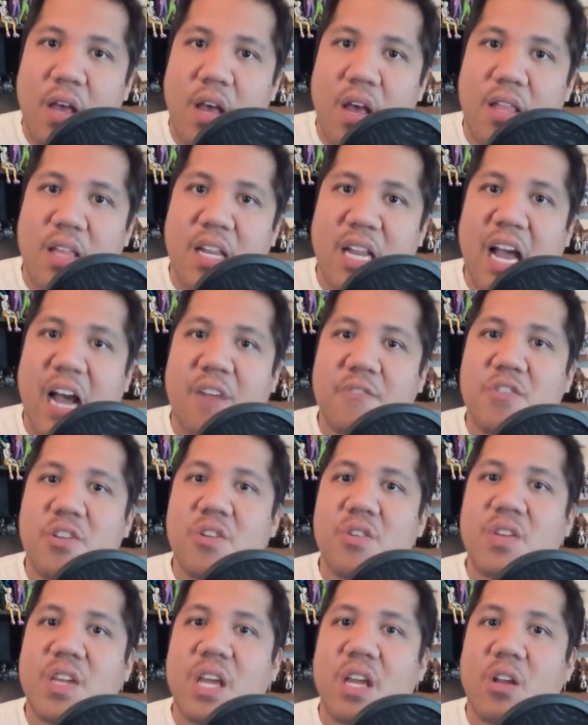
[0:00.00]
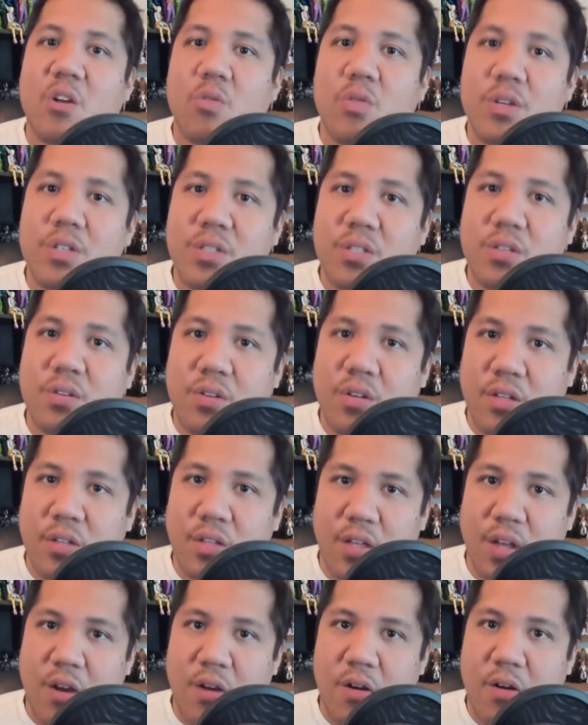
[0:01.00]
And then after you get crystal
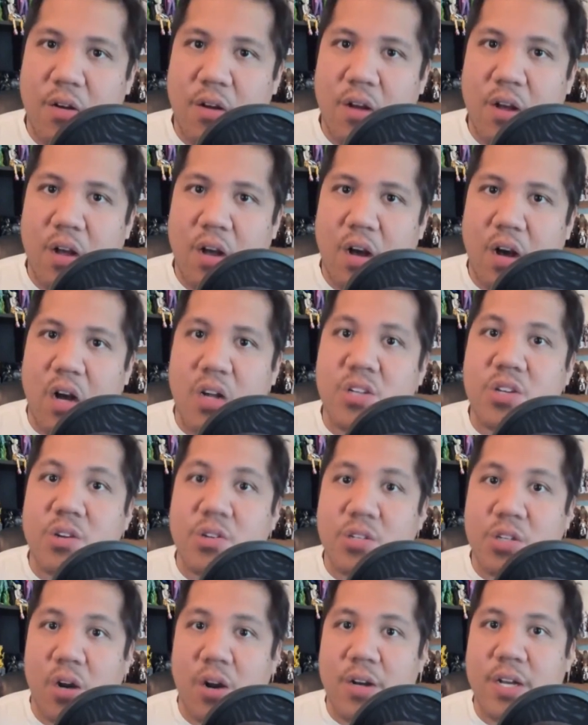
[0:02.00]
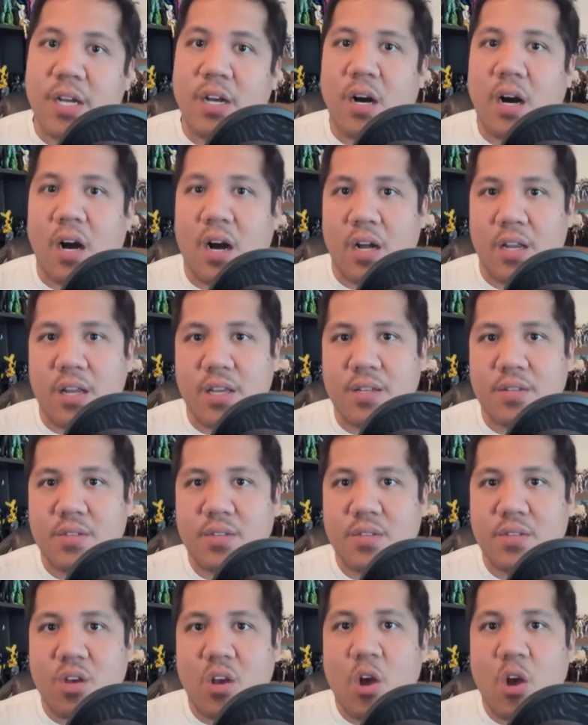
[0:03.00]
clear on your target
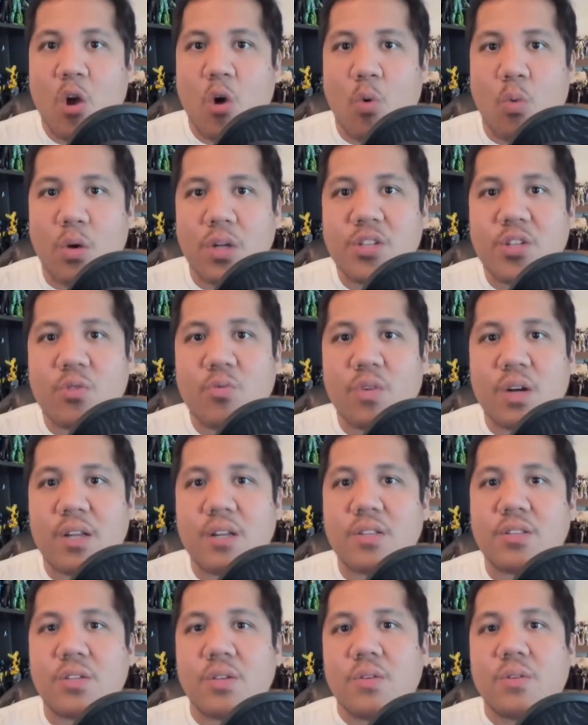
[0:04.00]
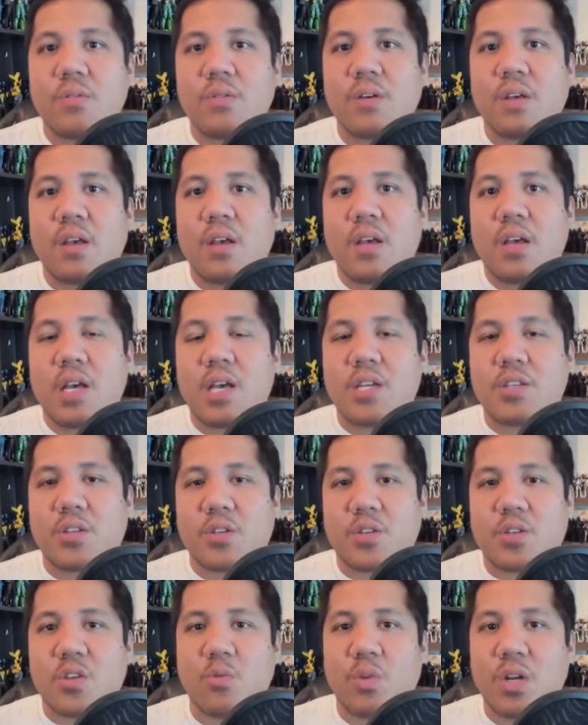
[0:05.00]
audience, what you want to do is
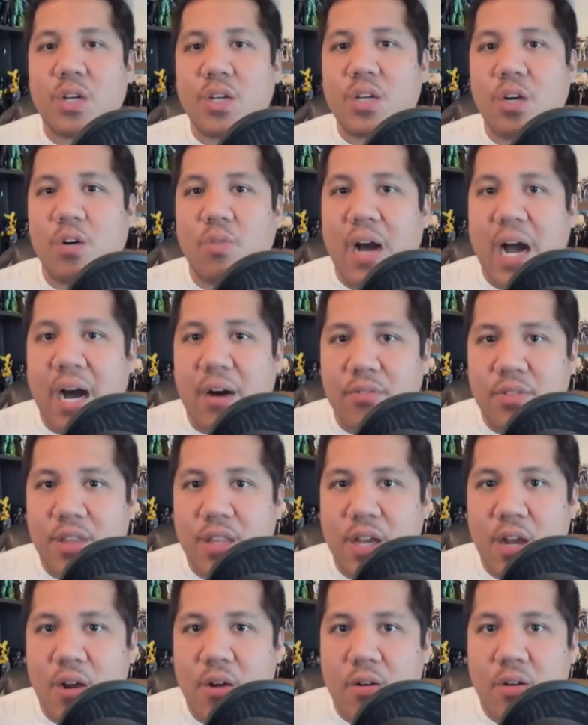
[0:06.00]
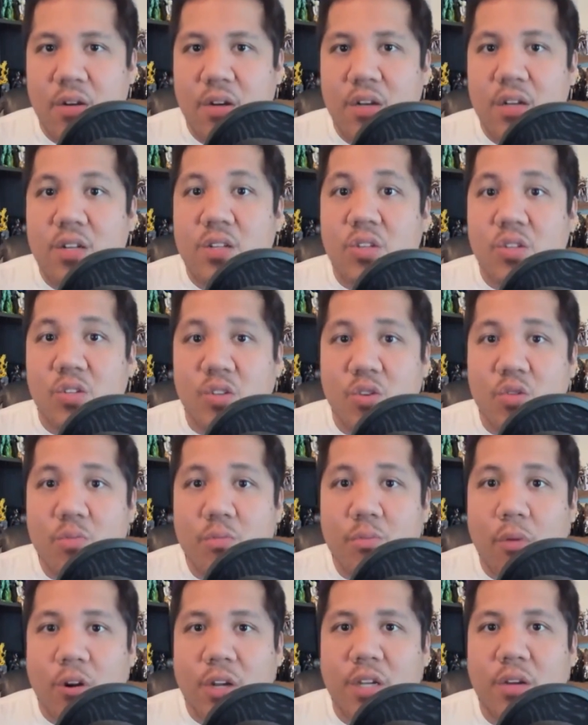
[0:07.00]
you want to go out there, do
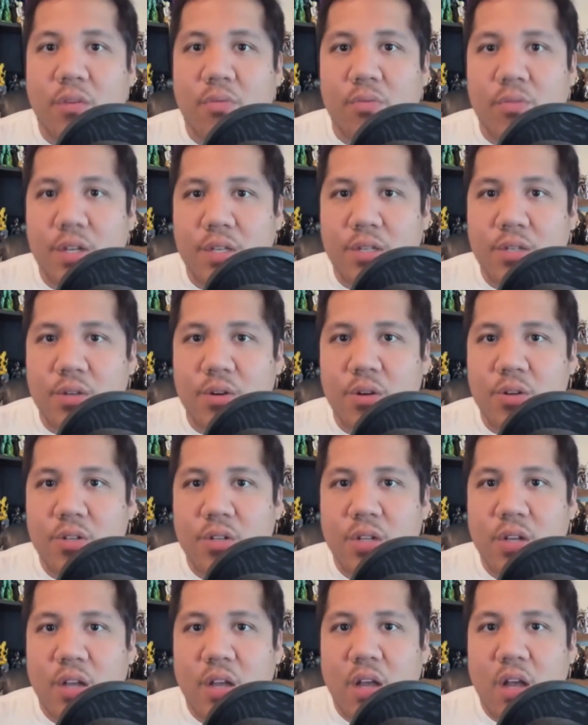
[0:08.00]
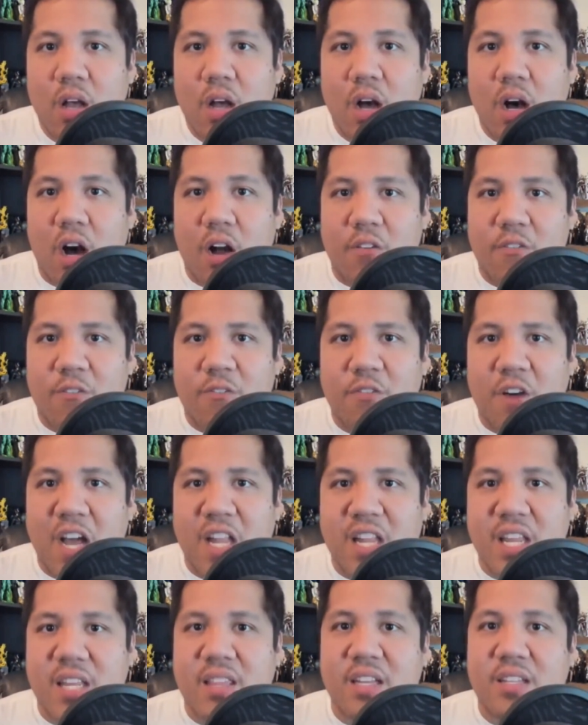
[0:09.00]
market research on
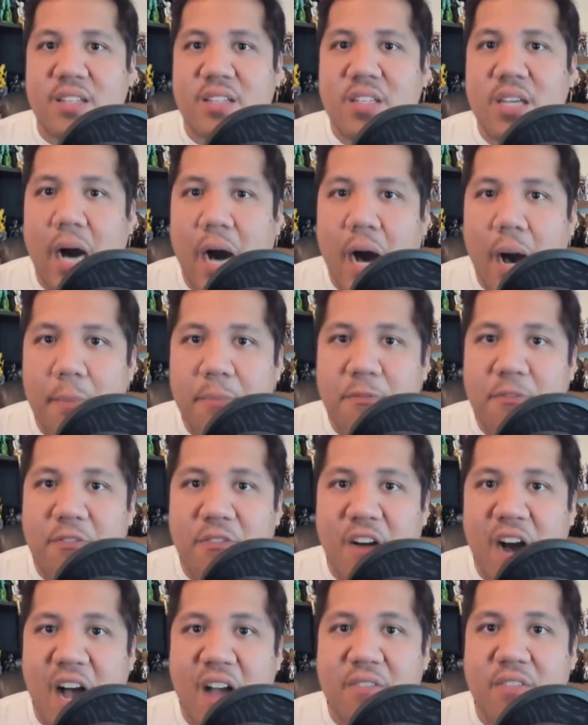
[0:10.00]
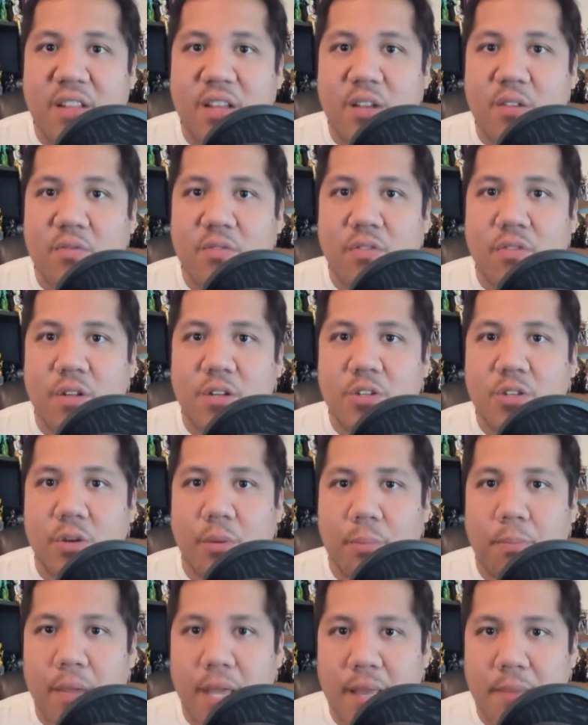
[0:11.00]
finding the top five
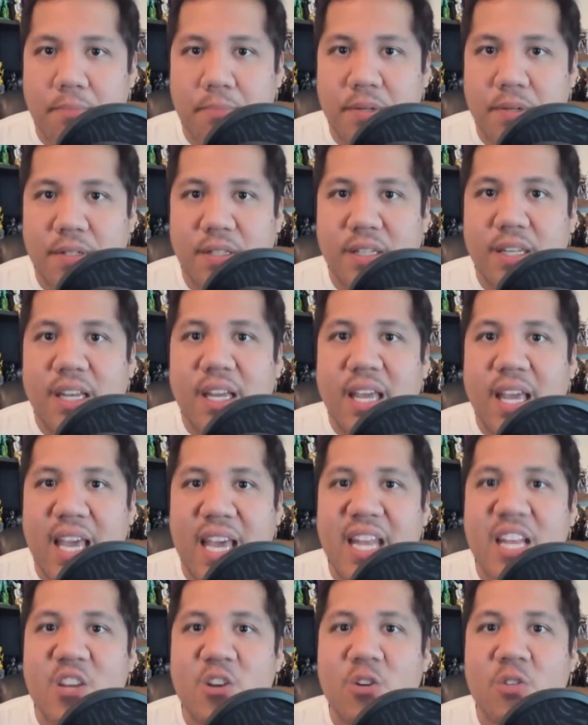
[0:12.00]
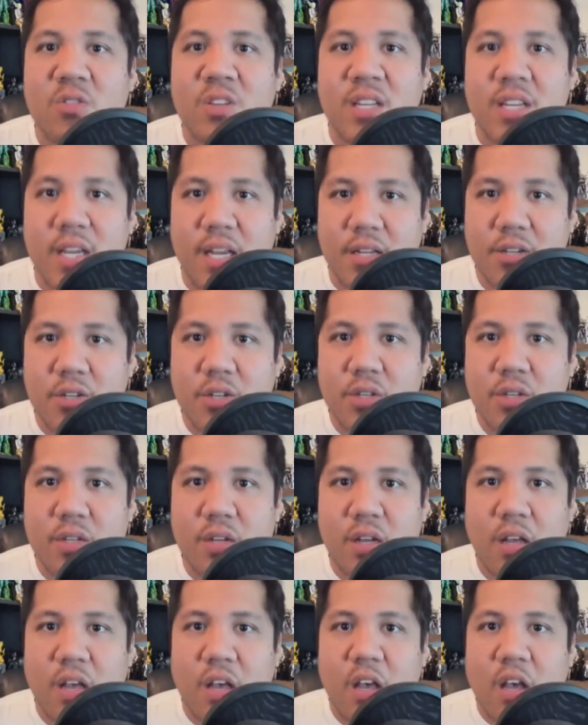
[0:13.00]
influential people in your niche,